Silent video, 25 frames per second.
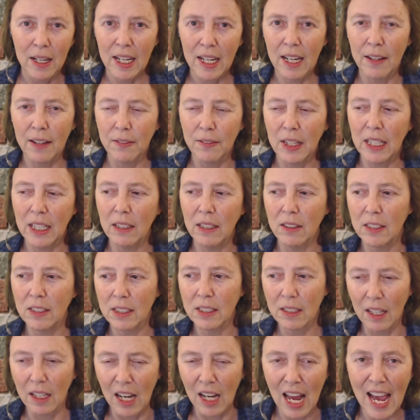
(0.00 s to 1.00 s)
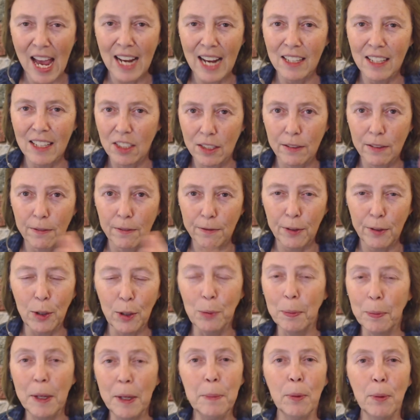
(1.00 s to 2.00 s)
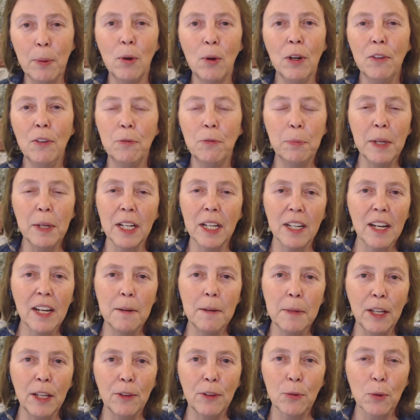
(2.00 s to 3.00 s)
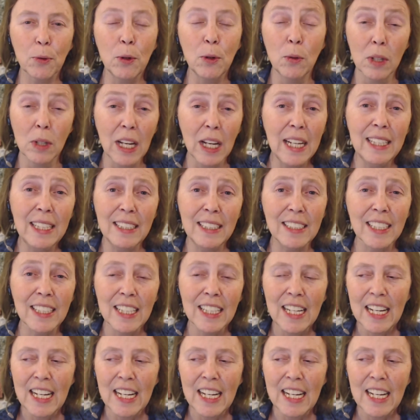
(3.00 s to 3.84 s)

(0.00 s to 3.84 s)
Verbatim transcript: and these last few people who've been coming through late.